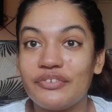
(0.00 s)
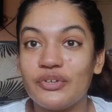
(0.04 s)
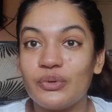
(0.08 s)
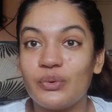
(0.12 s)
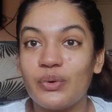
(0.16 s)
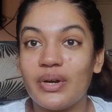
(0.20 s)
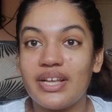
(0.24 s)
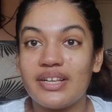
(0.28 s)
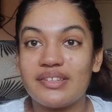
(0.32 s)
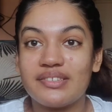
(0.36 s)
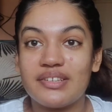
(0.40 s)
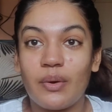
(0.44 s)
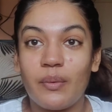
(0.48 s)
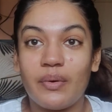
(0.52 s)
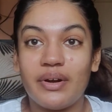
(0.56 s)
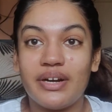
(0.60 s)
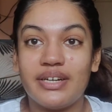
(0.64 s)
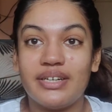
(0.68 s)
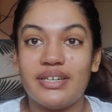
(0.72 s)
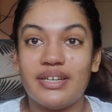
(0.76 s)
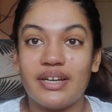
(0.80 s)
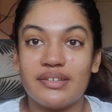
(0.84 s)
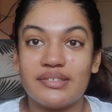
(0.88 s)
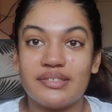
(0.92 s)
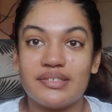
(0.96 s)
a few days now
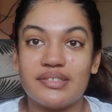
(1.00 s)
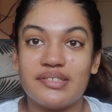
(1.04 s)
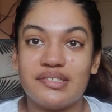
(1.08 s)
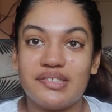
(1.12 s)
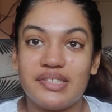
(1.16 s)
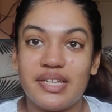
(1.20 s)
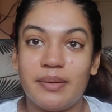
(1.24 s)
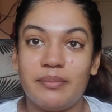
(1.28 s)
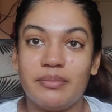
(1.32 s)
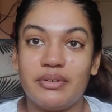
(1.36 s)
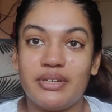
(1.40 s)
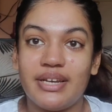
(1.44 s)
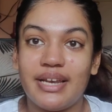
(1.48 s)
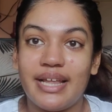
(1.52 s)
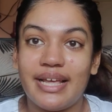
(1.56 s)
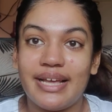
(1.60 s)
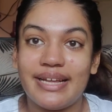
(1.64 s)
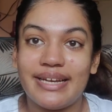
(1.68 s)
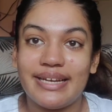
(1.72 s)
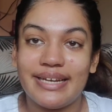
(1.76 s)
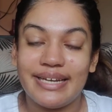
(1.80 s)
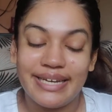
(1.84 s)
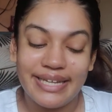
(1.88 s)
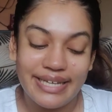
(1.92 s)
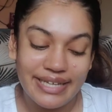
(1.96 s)
and it doesn't seem to
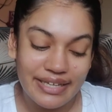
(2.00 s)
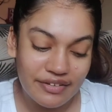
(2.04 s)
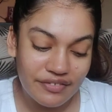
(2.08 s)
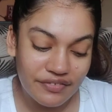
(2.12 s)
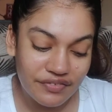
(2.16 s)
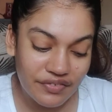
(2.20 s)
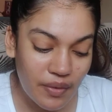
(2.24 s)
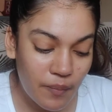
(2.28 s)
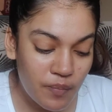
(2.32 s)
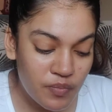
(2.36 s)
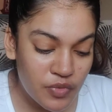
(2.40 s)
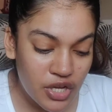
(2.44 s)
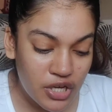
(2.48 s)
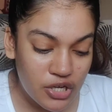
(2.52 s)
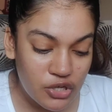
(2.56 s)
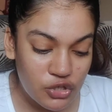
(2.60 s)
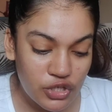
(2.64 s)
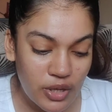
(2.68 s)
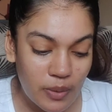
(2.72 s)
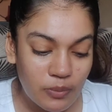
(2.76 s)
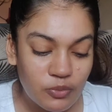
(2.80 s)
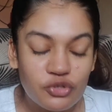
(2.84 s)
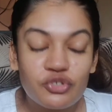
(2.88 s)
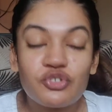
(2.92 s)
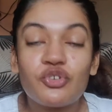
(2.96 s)
like leave.
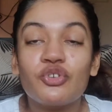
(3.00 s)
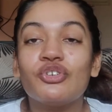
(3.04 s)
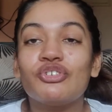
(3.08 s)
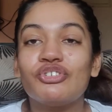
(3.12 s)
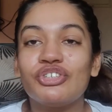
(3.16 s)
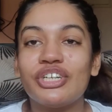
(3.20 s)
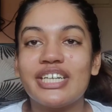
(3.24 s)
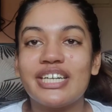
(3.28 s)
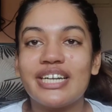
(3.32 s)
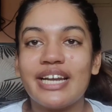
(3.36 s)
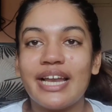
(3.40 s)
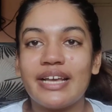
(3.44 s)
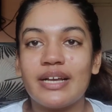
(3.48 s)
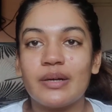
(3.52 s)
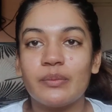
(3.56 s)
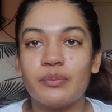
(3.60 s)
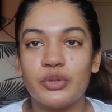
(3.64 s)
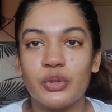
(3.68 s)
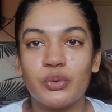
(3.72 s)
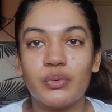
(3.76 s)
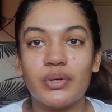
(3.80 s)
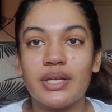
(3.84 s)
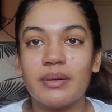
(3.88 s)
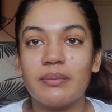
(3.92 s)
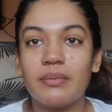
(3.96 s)
So I'm just going to treat it like a
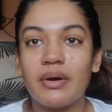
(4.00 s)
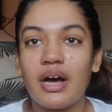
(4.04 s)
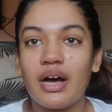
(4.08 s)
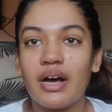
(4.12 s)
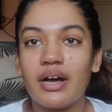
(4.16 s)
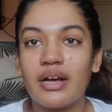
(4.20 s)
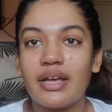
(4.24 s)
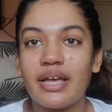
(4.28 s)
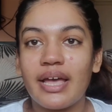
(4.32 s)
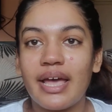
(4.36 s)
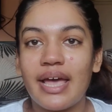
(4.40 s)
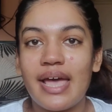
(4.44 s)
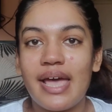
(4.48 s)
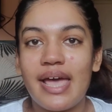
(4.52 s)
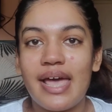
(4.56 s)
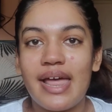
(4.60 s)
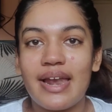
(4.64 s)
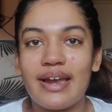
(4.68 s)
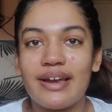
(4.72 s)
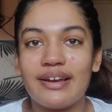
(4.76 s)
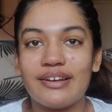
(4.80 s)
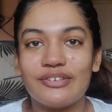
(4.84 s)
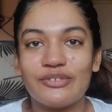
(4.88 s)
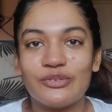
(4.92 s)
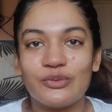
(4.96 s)
beauty mark
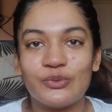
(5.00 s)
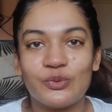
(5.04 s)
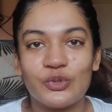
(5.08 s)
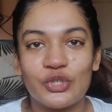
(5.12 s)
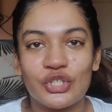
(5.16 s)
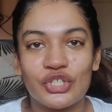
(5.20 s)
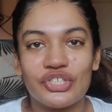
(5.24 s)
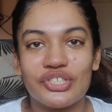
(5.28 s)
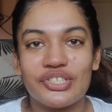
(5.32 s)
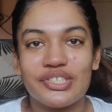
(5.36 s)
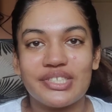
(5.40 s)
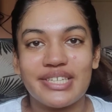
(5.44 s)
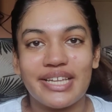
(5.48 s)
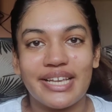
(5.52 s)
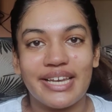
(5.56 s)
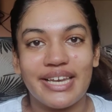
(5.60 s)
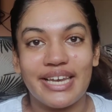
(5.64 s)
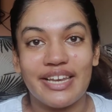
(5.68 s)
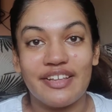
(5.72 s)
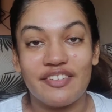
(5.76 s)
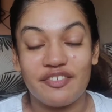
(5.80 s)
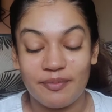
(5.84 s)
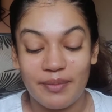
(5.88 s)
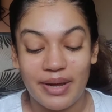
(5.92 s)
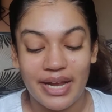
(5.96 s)
and just
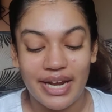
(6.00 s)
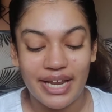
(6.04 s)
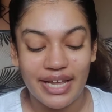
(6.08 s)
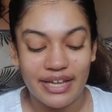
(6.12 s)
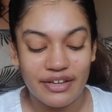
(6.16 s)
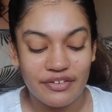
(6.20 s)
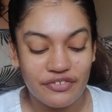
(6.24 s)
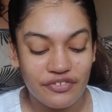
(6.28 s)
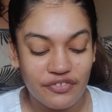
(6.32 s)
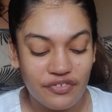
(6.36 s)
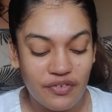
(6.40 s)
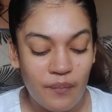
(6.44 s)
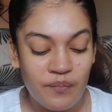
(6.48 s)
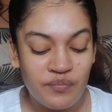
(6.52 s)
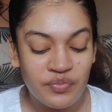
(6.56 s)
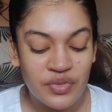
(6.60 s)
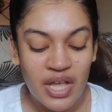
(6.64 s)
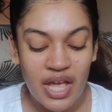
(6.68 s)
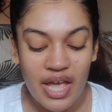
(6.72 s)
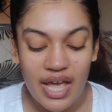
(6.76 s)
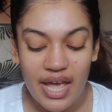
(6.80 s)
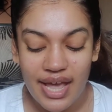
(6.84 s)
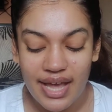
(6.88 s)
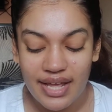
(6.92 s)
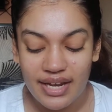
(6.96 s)
live my life.
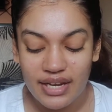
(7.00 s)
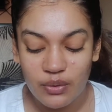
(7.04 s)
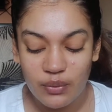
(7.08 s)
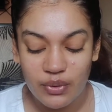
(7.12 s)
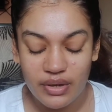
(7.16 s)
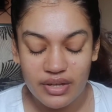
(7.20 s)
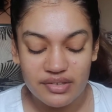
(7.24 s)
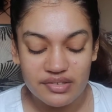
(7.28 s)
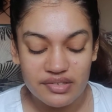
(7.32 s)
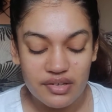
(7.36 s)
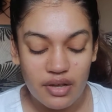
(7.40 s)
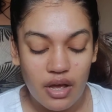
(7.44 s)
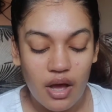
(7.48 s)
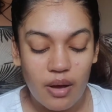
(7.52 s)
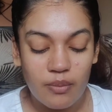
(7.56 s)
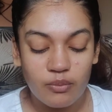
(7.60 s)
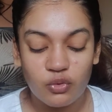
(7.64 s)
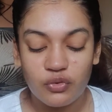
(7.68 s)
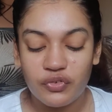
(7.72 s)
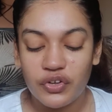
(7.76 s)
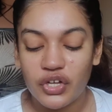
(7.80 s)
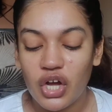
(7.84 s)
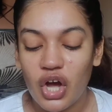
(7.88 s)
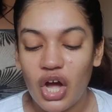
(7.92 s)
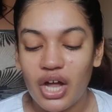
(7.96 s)
Anyways,
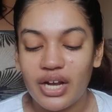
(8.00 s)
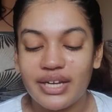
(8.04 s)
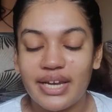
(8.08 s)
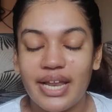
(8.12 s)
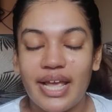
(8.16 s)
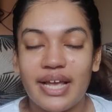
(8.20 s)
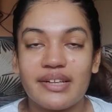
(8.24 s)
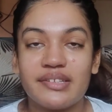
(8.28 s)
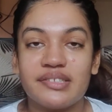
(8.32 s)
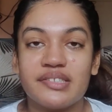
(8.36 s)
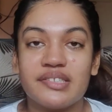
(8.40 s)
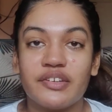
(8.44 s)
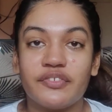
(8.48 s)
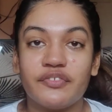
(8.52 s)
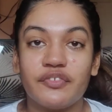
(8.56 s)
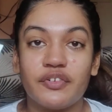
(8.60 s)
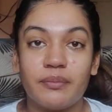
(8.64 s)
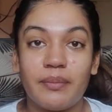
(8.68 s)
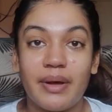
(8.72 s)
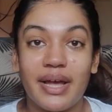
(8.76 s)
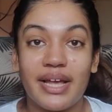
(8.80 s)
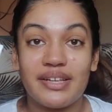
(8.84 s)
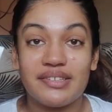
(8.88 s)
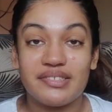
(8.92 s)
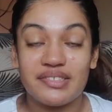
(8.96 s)
moving on next
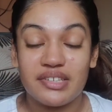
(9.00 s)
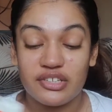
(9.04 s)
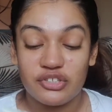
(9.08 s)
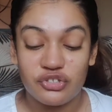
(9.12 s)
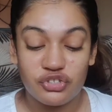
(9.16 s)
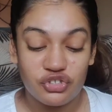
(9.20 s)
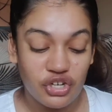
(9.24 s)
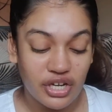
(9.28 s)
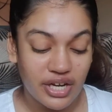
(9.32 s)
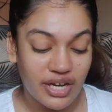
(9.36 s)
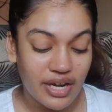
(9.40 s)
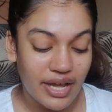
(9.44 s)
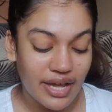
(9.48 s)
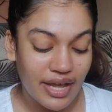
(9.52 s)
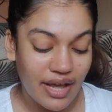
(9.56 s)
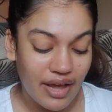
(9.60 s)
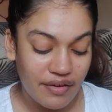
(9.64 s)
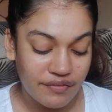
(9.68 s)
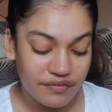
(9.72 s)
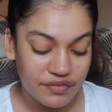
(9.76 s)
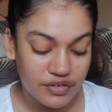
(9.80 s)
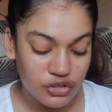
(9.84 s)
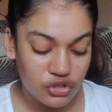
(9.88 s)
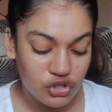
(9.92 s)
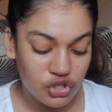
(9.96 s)
for my sunscreen, I
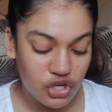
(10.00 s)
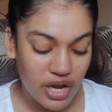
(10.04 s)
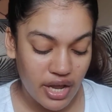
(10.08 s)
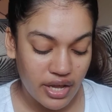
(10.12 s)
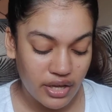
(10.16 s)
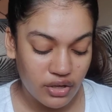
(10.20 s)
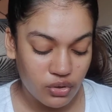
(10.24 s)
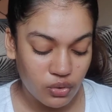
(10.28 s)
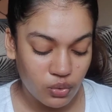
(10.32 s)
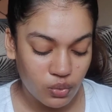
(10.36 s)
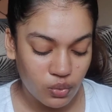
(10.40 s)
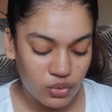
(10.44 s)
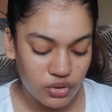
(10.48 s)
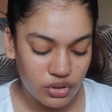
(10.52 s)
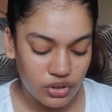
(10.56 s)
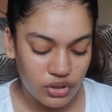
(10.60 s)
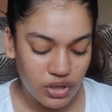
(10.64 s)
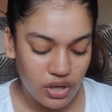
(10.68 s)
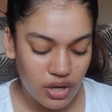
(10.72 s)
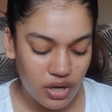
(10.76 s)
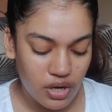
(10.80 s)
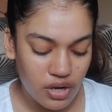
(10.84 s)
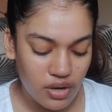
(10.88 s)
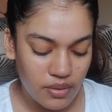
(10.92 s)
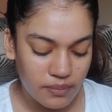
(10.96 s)
have the
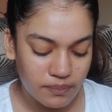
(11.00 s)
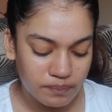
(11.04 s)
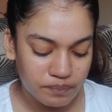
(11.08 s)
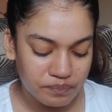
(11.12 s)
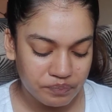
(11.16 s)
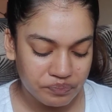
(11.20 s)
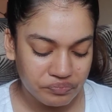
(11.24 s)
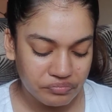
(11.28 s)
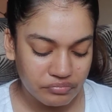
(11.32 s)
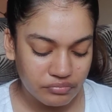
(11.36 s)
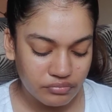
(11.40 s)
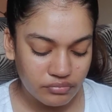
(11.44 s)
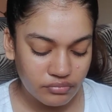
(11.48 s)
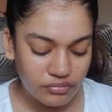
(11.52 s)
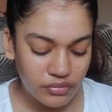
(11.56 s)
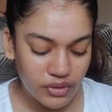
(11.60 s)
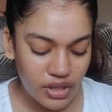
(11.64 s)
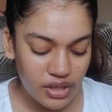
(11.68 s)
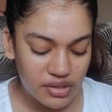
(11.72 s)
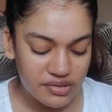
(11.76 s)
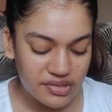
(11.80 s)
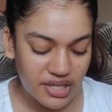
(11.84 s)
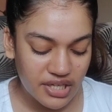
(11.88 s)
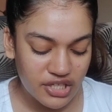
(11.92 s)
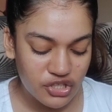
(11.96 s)
Trycone um,
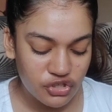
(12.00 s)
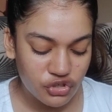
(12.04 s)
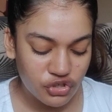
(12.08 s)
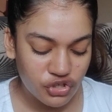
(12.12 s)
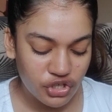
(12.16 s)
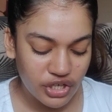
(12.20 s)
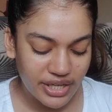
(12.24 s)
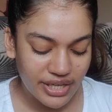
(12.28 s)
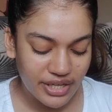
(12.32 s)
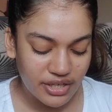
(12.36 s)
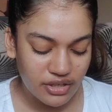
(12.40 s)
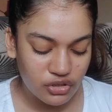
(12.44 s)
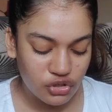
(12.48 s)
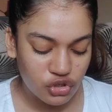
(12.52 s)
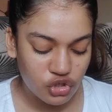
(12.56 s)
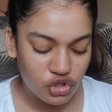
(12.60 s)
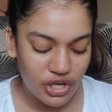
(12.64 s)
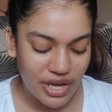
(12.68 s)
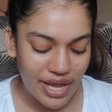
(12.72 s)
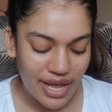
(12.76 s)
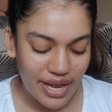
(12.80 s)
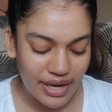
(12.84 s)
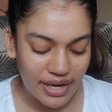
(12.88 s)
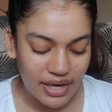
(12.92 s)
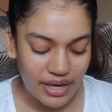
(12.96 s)
sunscreen
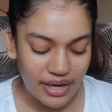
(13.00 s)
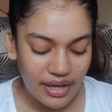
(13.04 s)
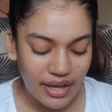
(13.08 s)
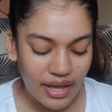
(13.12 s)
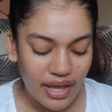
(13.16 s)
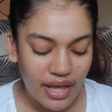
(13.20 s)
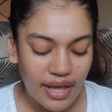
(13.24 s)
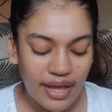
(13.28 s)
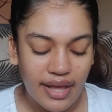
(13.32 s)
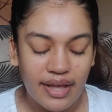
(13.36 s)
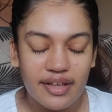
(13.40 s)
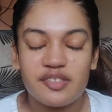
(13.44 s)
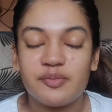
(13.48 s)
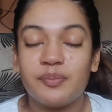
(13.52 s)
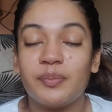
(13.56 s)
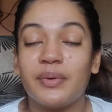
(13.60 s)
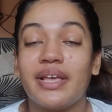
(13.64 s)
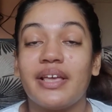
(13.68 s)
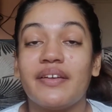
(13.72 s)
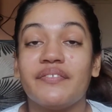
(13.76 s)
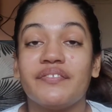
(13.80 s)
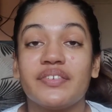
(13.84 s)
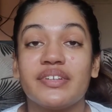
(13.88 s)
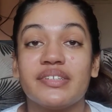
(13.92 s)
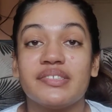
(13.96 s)
gel
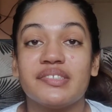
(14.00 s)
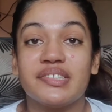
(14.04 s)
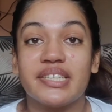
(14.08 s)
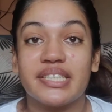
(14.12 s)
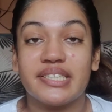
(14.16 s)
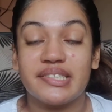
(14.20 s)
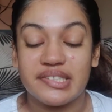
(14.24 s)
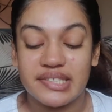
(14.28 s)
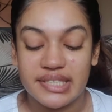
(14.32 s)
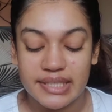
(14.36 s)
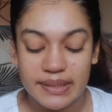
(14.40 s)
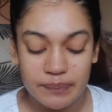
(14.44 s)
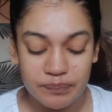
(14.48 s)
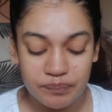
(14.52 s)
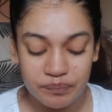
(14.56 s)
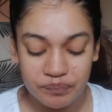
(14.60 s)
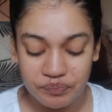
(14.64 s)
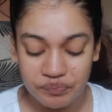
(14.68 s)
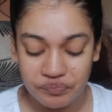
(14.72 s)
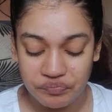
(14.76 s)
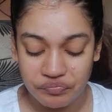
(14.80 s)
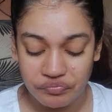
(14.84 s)
SPF 60